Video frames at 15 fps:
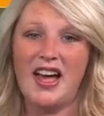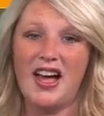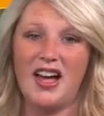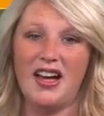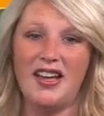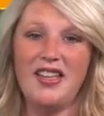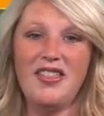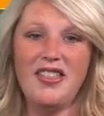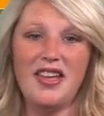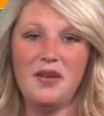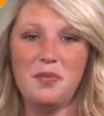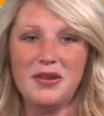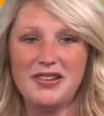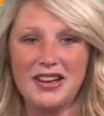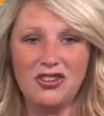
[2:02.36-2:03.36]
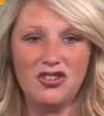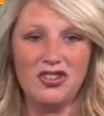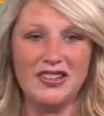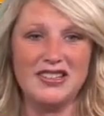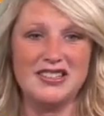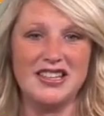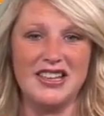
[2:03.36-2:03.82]
uh, and then
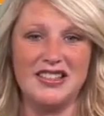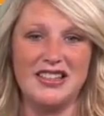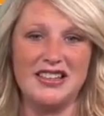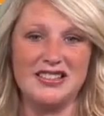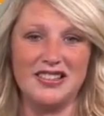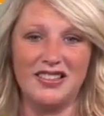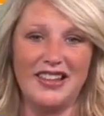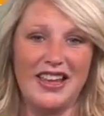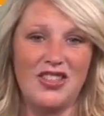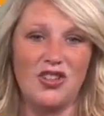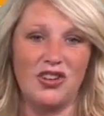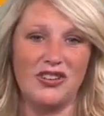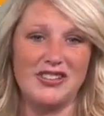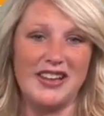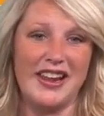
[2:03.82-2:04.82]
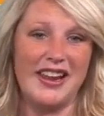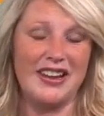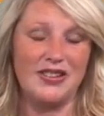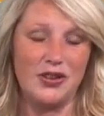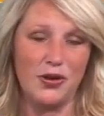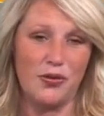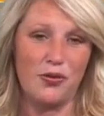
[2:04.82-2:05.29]
potentially seeing these late Thursday
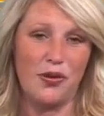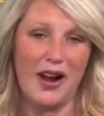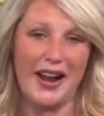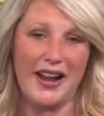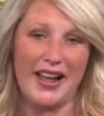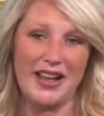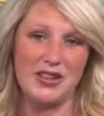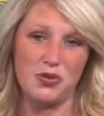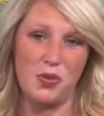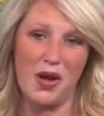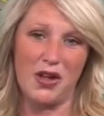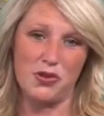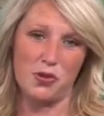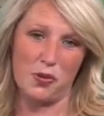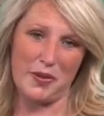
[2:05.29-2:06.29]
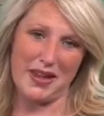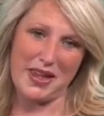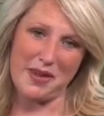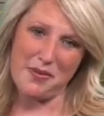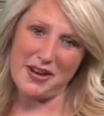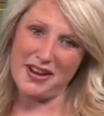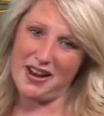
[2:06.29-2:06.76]
into Friday as well. So we'll be
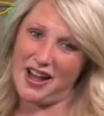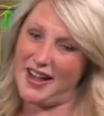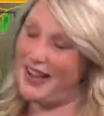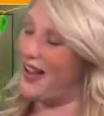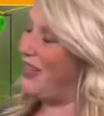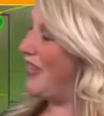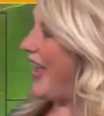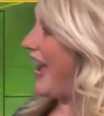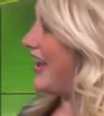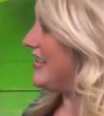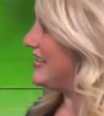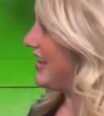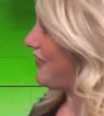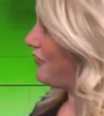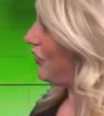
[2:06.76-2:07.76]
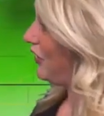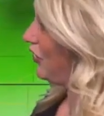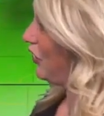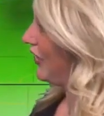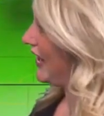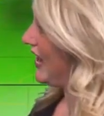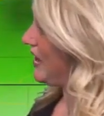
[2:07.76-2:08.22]
keeping an eye on that. Denver
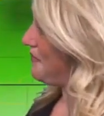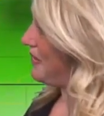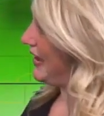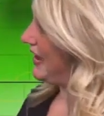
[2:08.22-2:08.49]
looking at